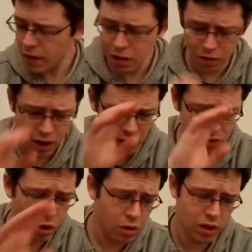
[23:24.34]
Anyway, I've
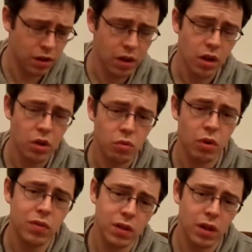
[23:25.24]
totally
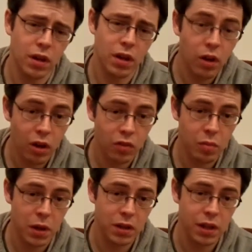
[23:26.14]
waffled on enough
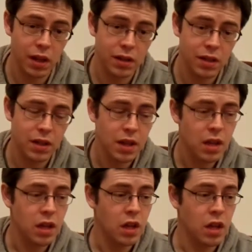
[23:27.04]
about that.
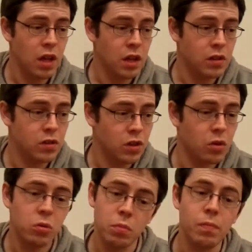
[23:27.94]

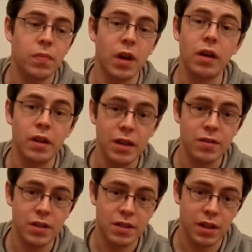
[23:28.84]
So I'll
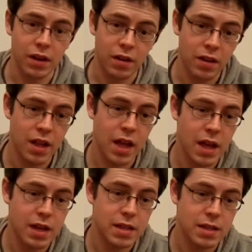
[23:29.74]
leave it there,
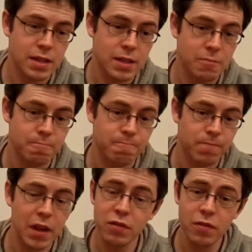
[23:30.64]
and
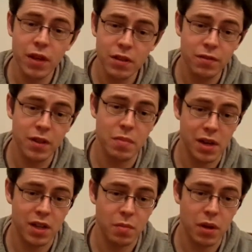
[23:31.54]
if you have any
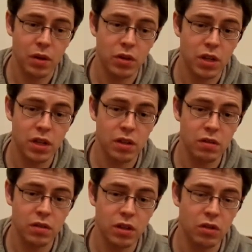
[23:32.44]
feedback about,
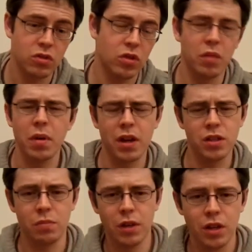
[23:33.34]
you know, doing
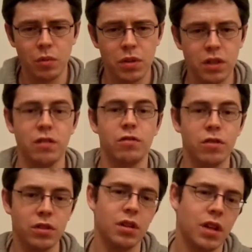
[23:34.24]
packaging pickups in
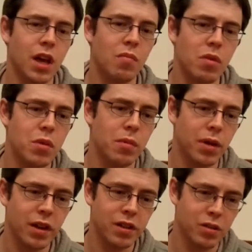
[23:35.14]
front of the camera,
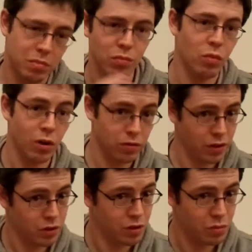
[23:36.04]
maybe I end up
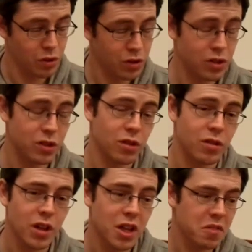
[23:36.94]
waffling too much, or
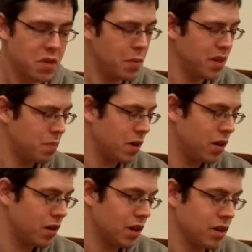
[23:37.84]
maybe it's
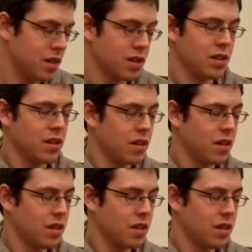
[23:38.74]
better that,